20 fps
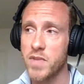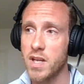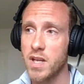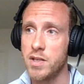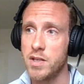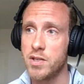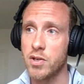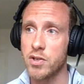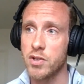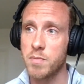
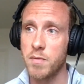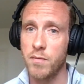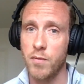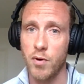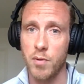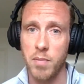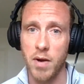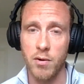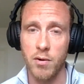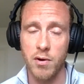You touched before
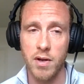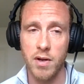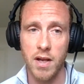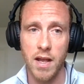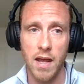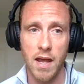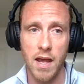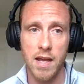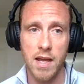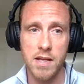about
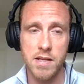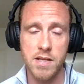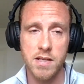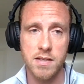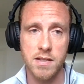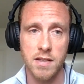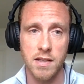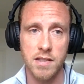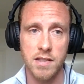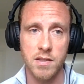
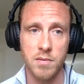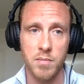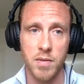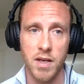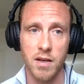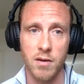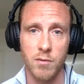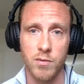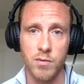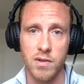ages a little
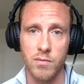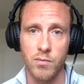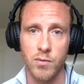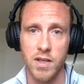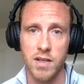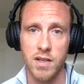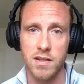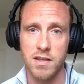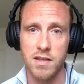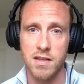bit. I wonder if we
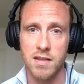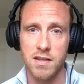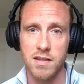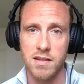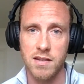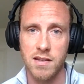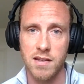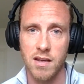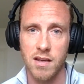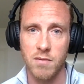could
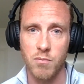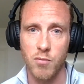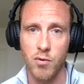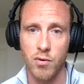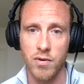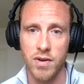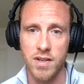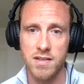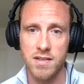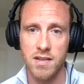dig
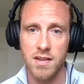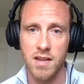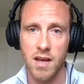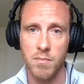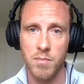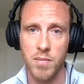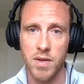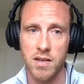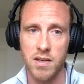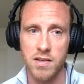more into that,
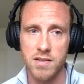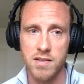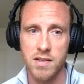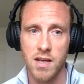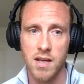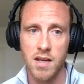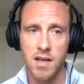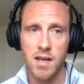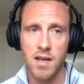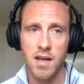because
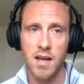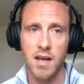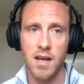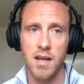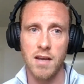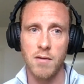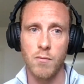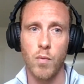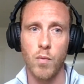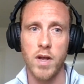
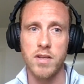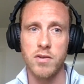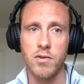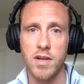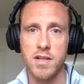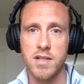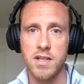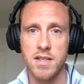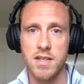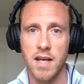when you're
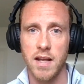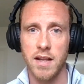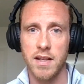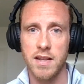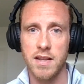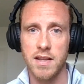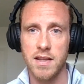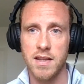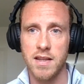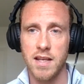actually
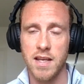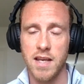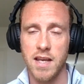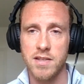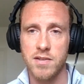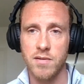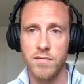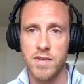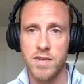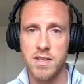telling the
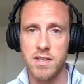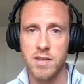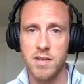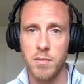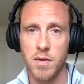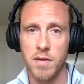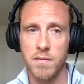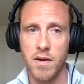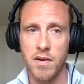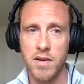kids, obviously it's going
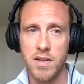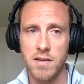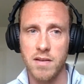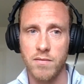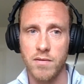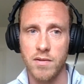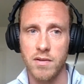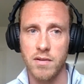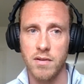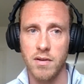to be a very
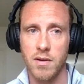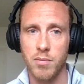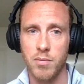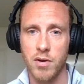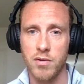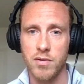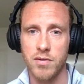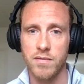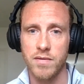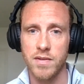different
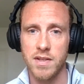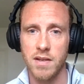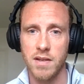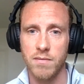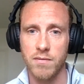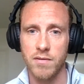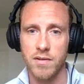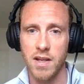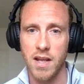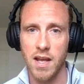approach for
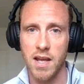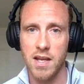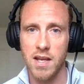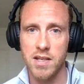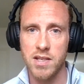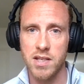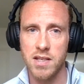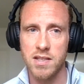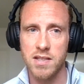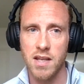different
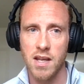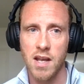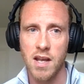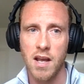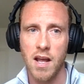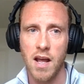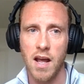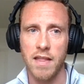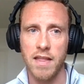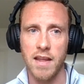ages.
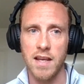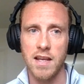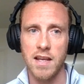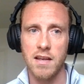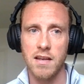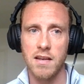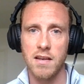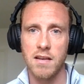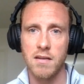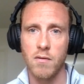I think,
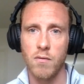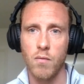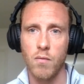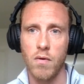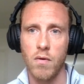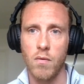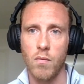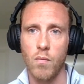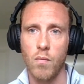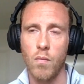
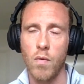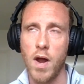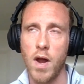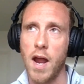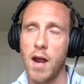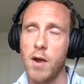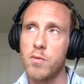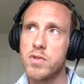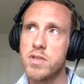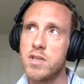
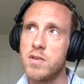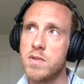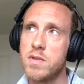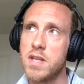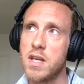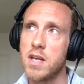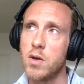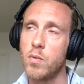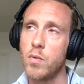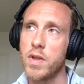how do you
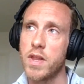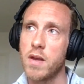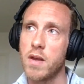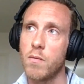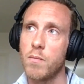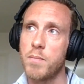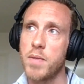deal with it?